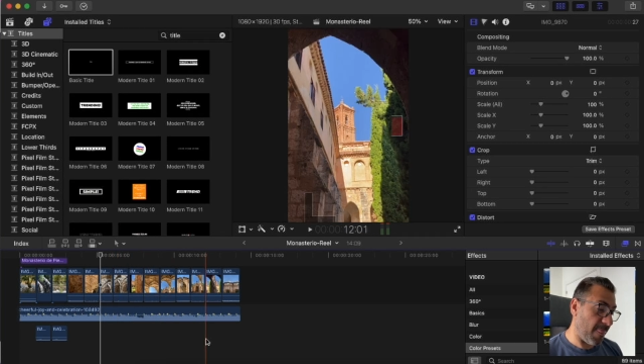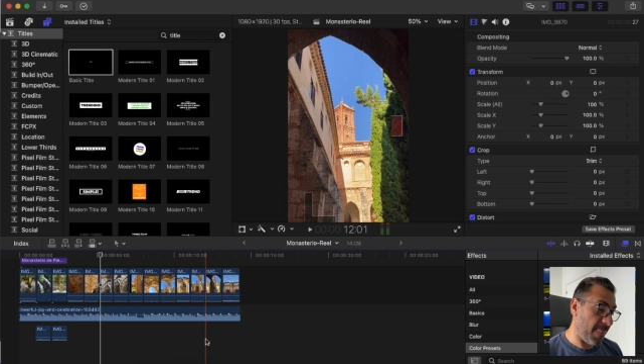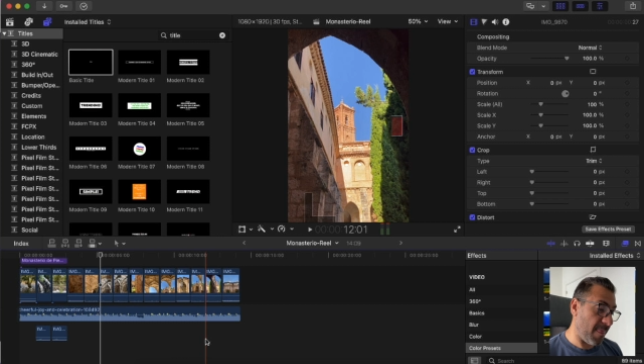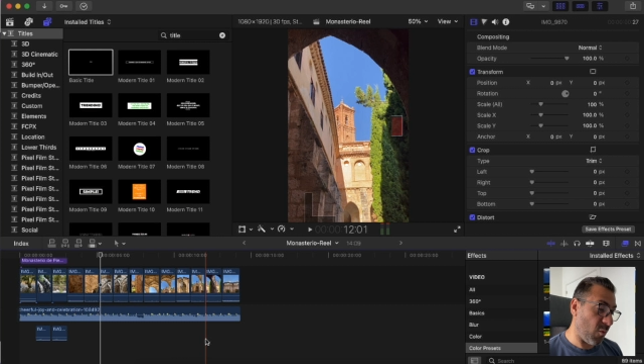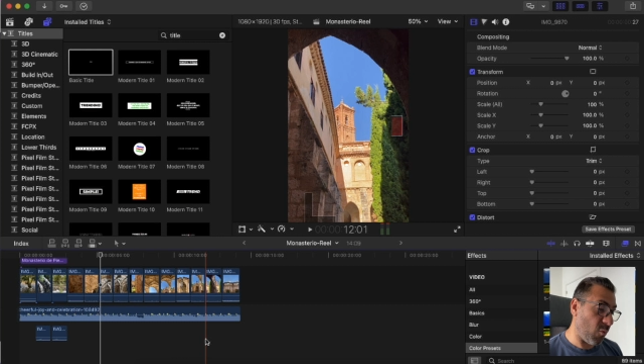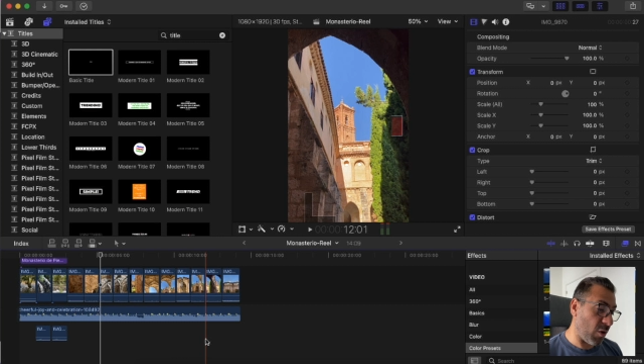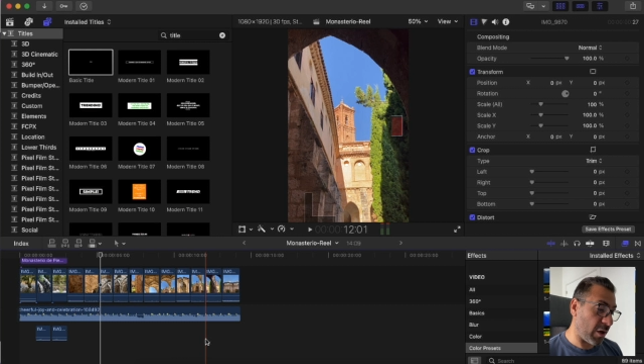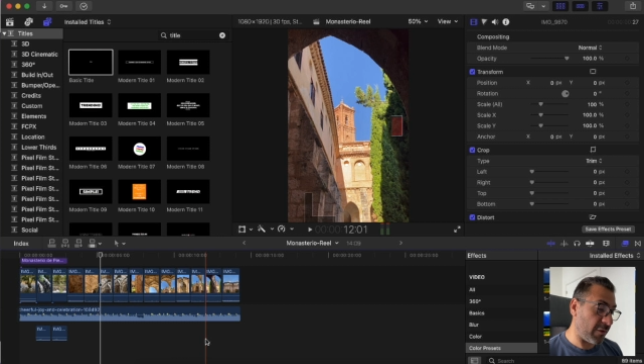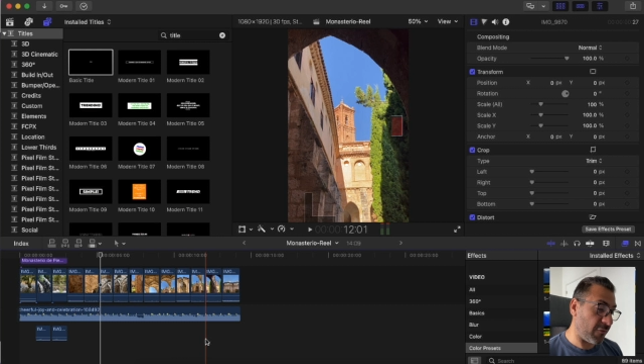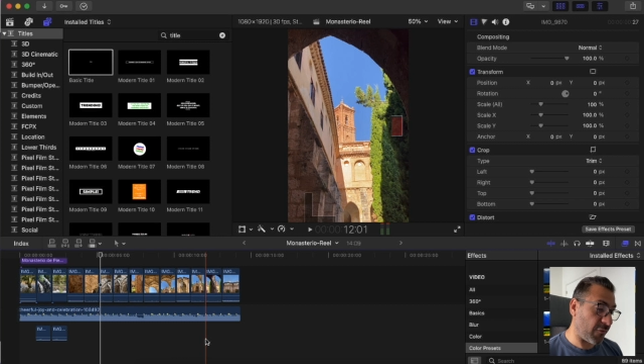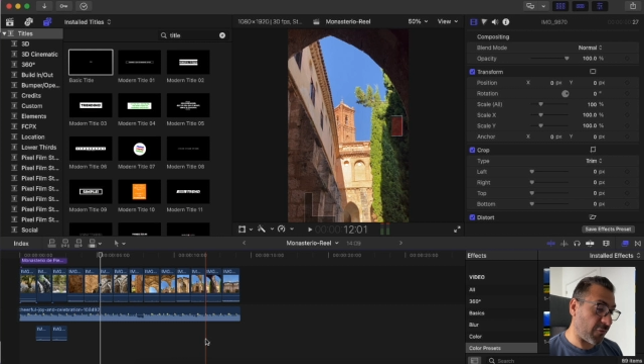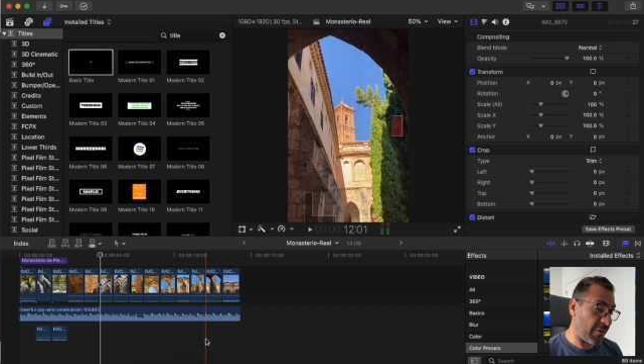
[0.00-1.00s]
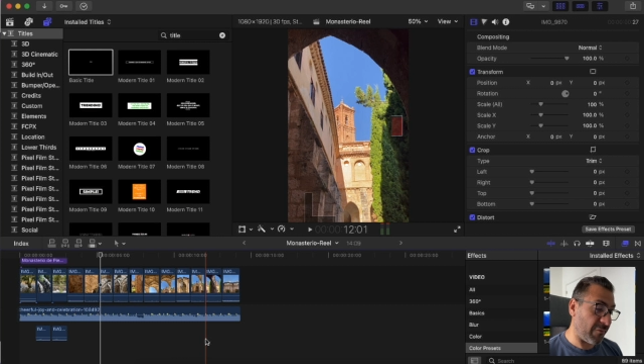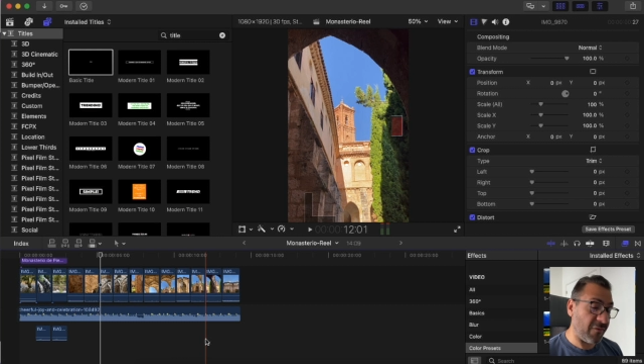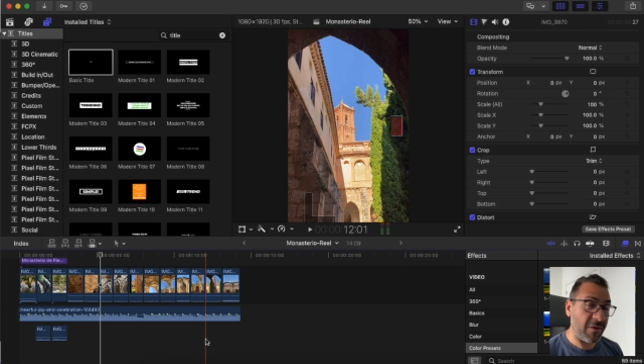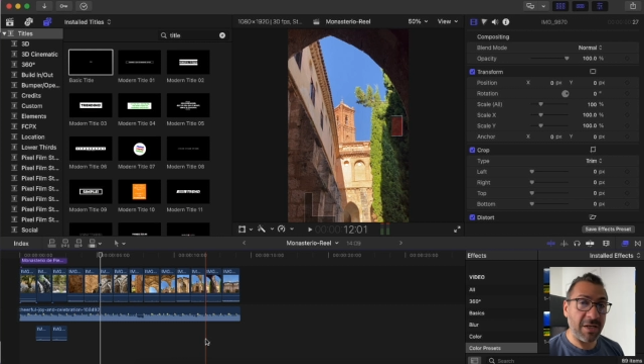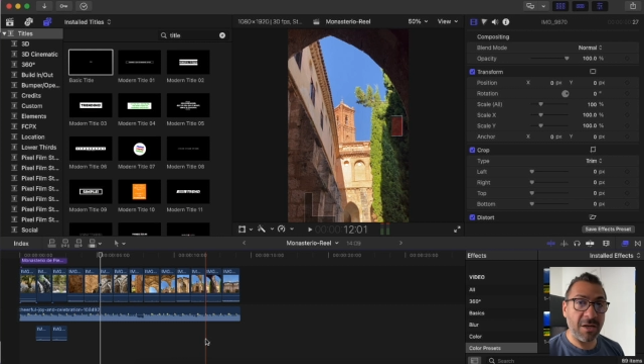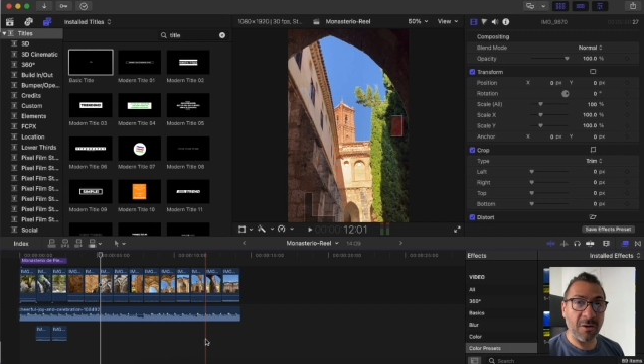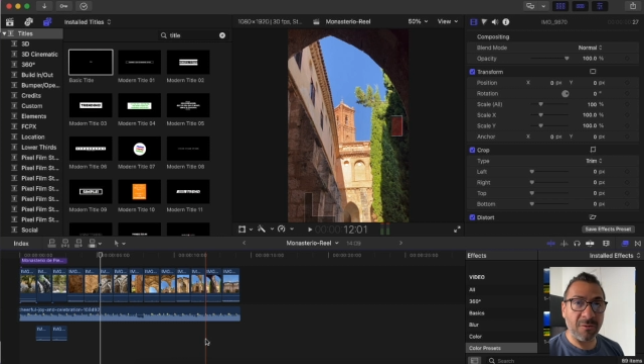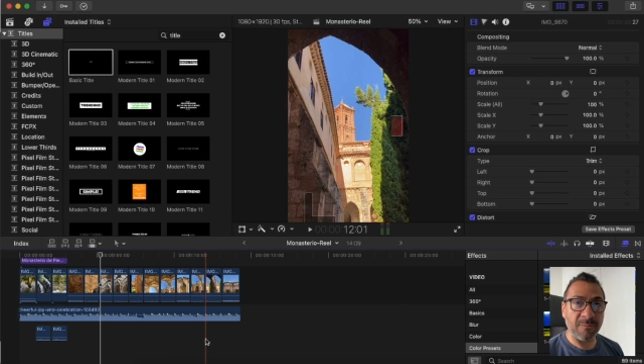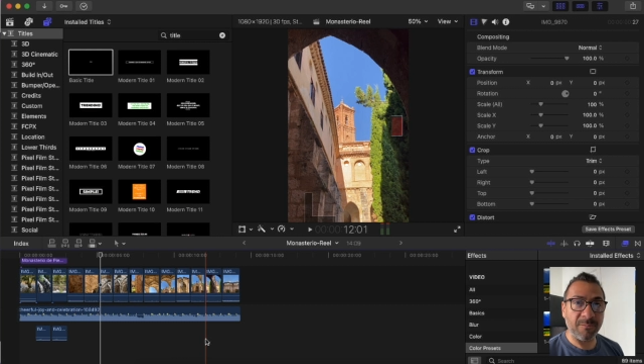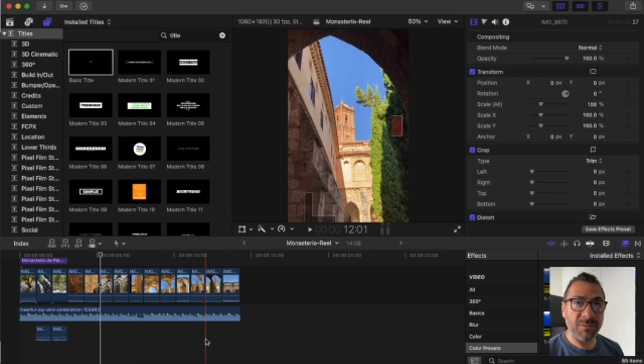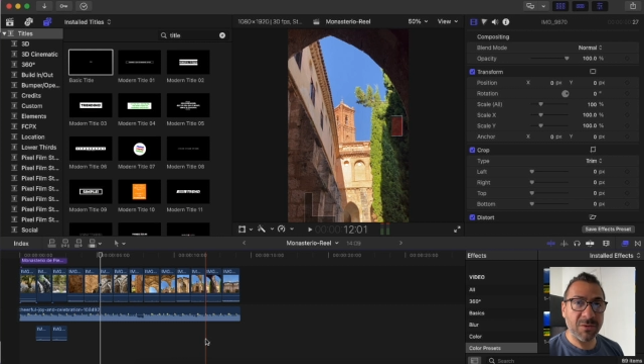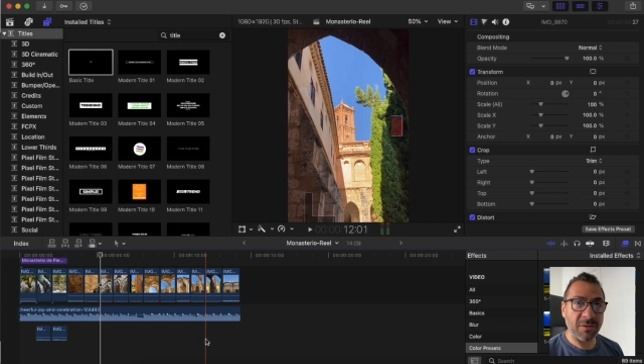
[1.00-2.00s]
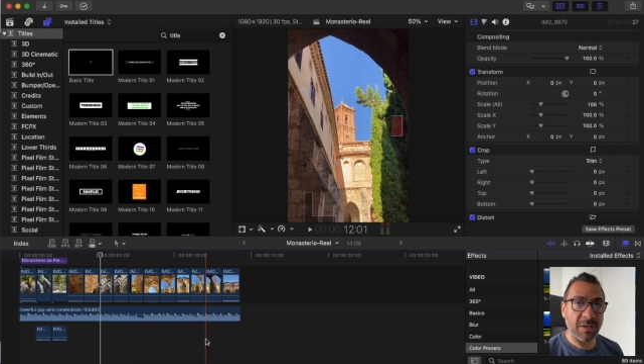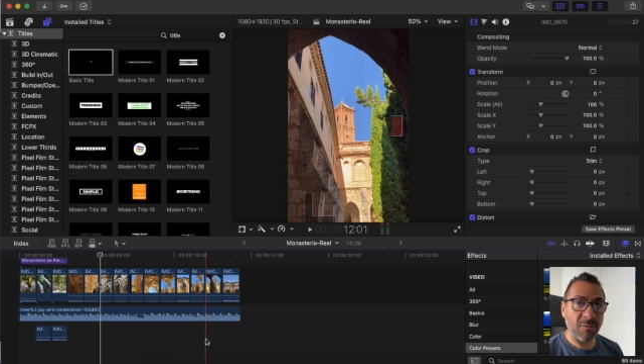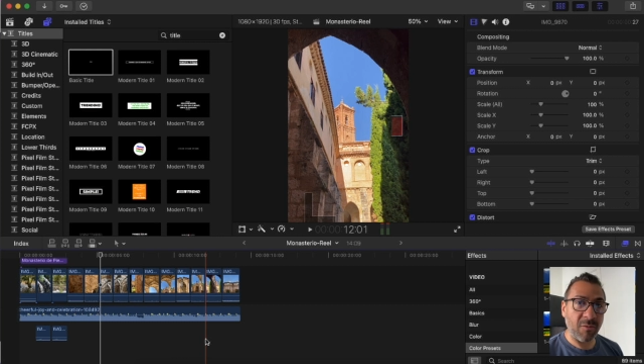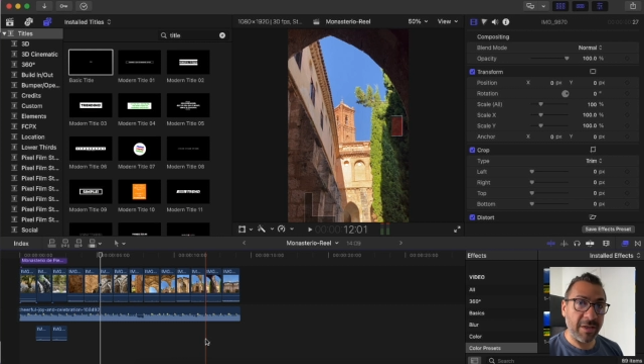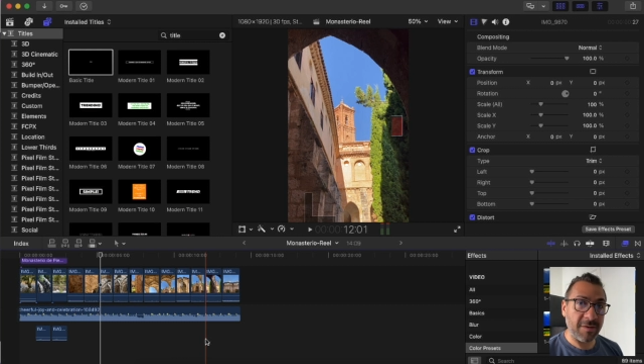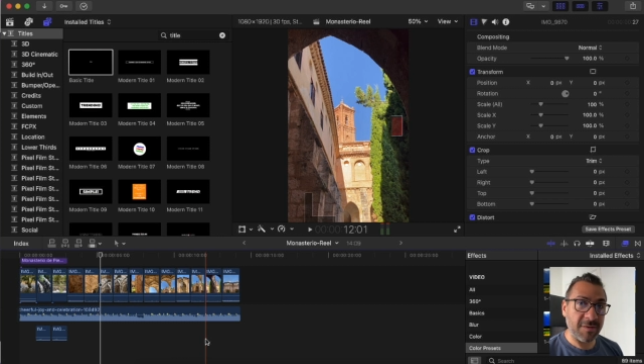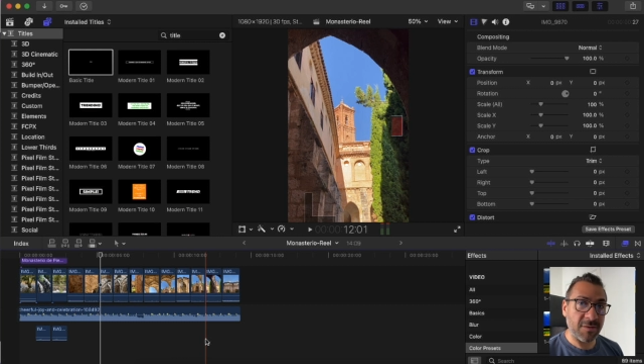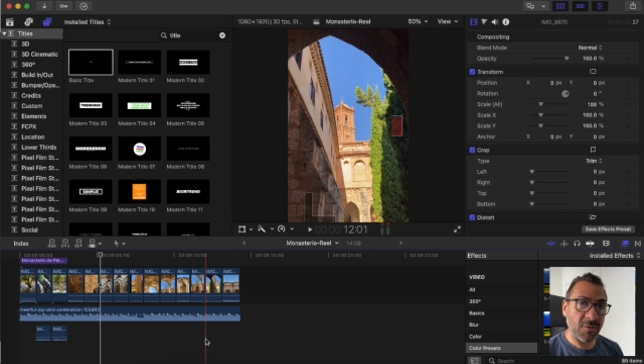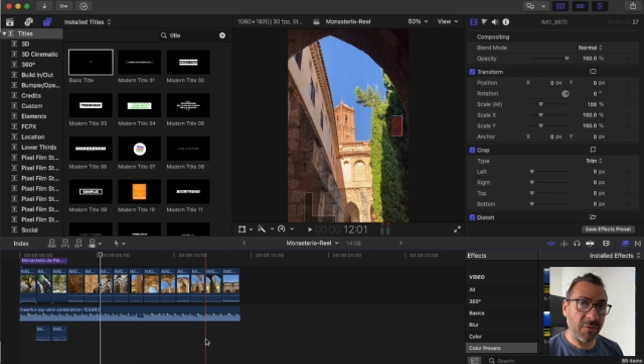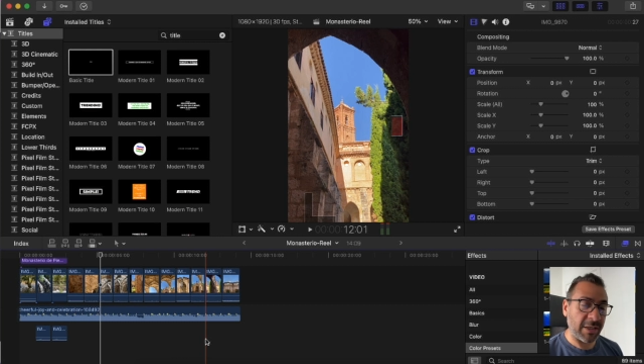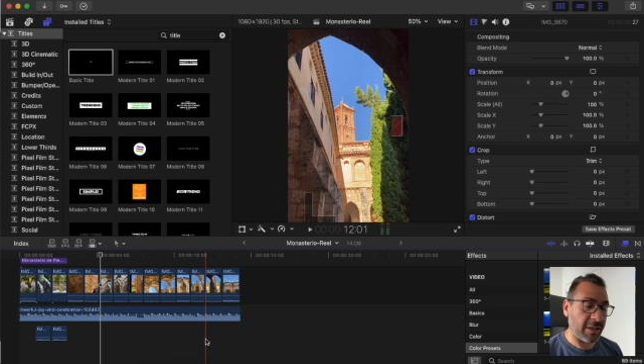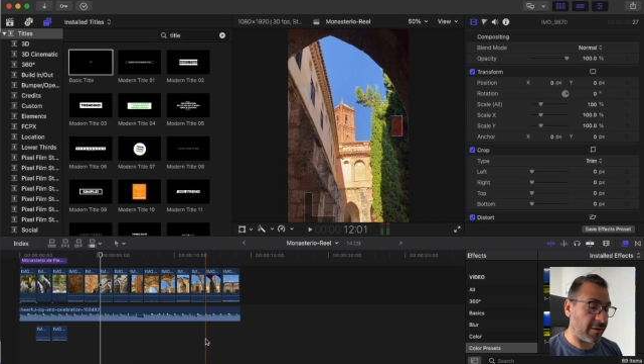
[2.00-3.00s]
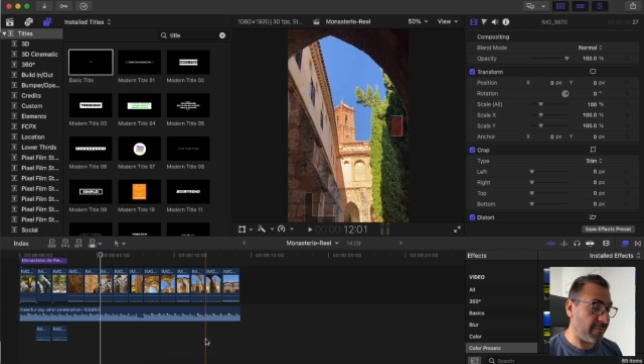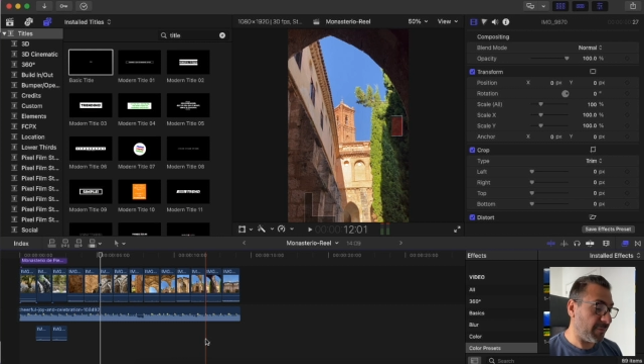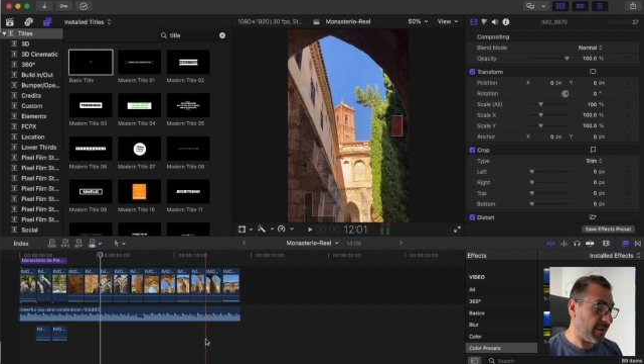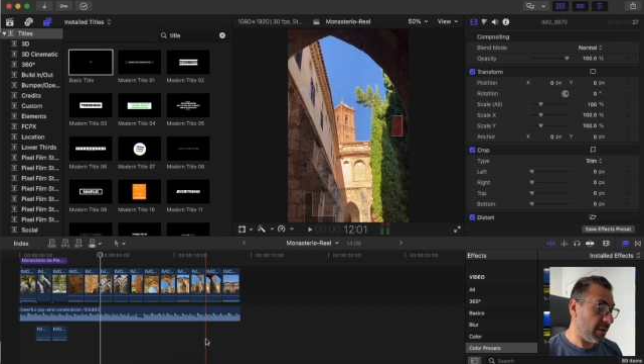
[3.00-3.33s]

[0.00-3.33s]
the one from the video, so that way it's quicker.